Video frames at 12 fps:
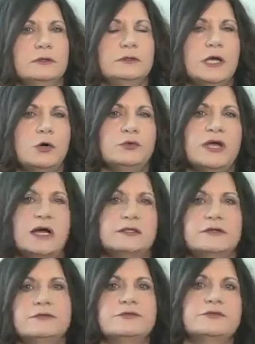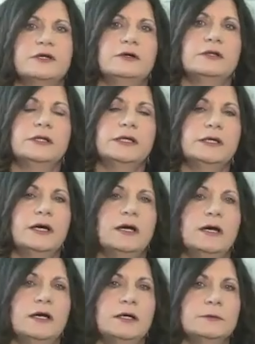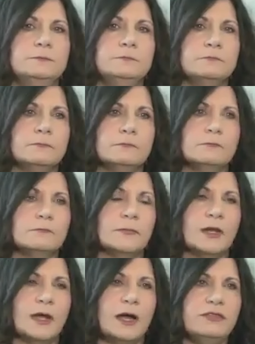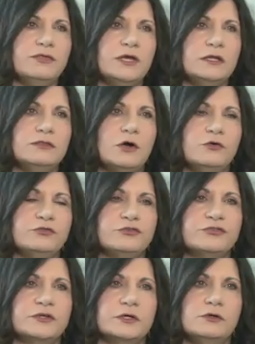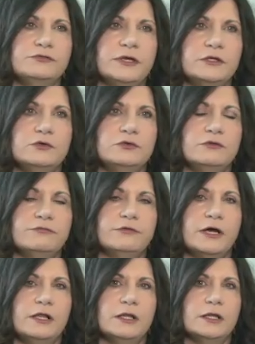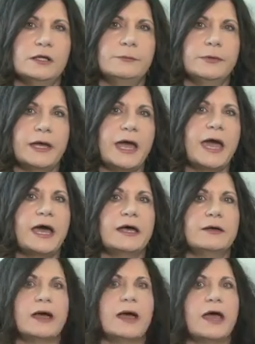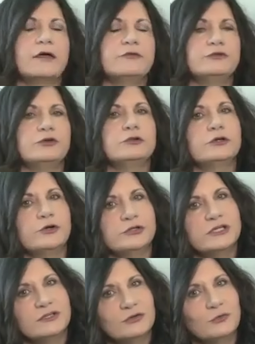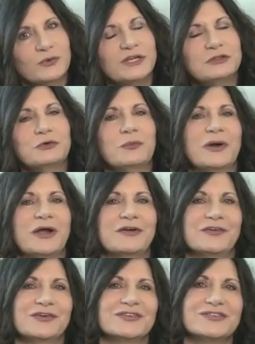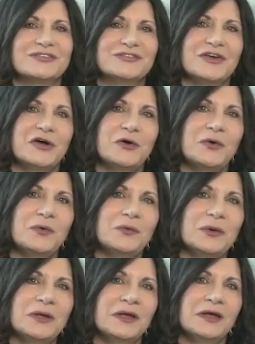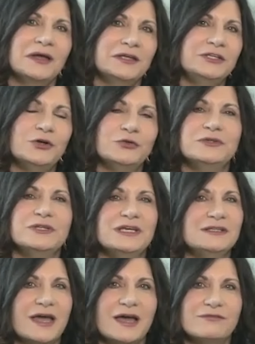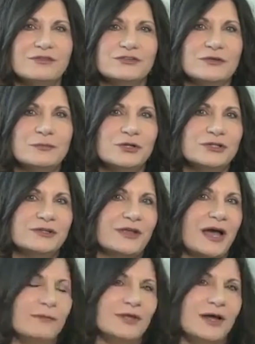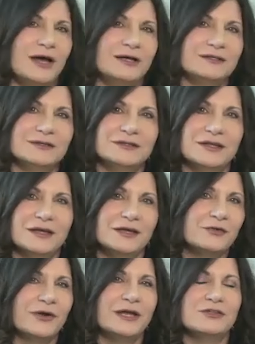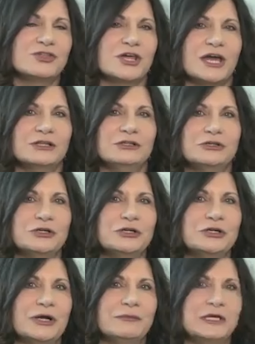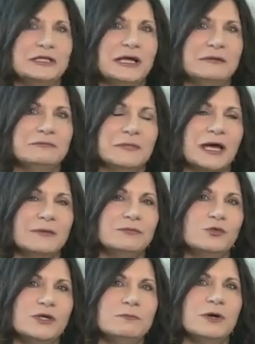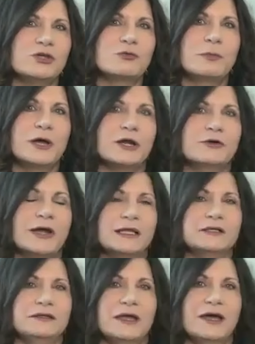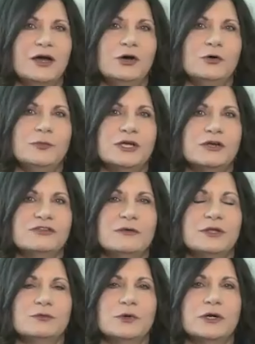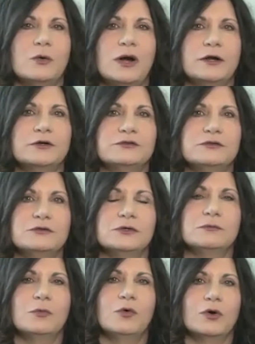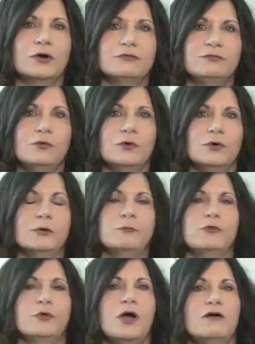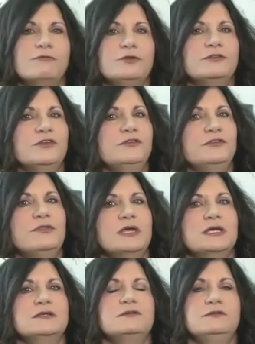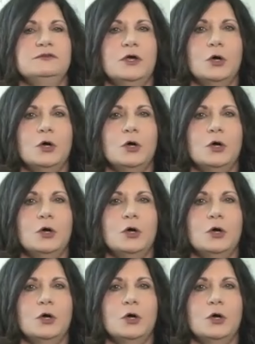No, not necessarily. I think those are skills that you develop as you're learning to read the records. So you don't need to have these abilities. I'm not a great channeler. I mean, I'm doing much better at it now because I've been required to do it more for conferences and things.